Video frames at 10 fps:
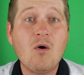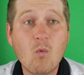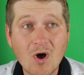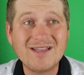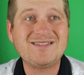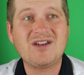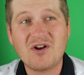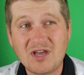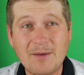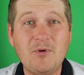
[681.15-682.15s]
was that
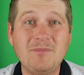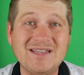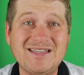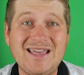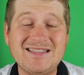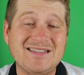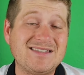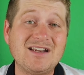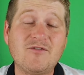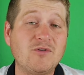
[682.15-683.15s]
on a couple missed hits,
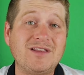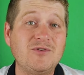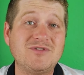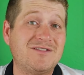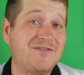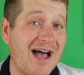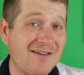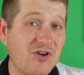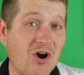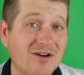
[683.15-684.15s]
instead of only losing
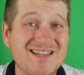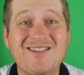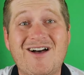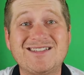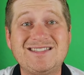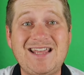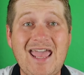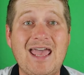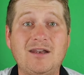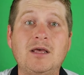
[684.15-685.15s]
5 yards, I lost
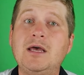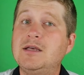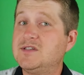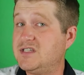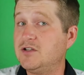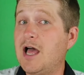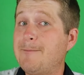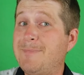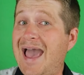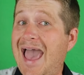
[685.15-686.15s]
10. Still
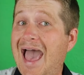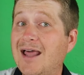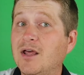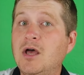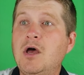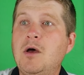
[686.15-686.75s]
not bad.